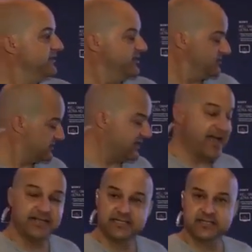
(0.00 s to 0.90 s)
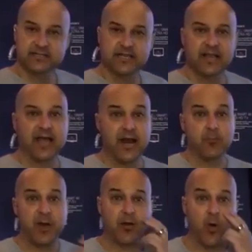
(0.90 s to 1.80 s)
There's lights that light
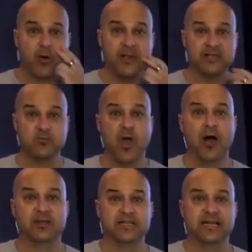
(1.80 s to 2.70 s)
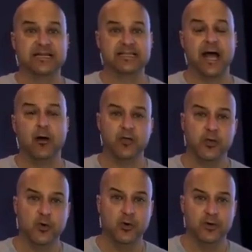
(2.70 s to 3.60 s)
up on Orbi as well. It's going to tell
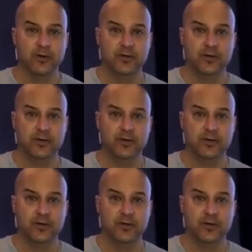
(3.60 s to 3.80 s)
you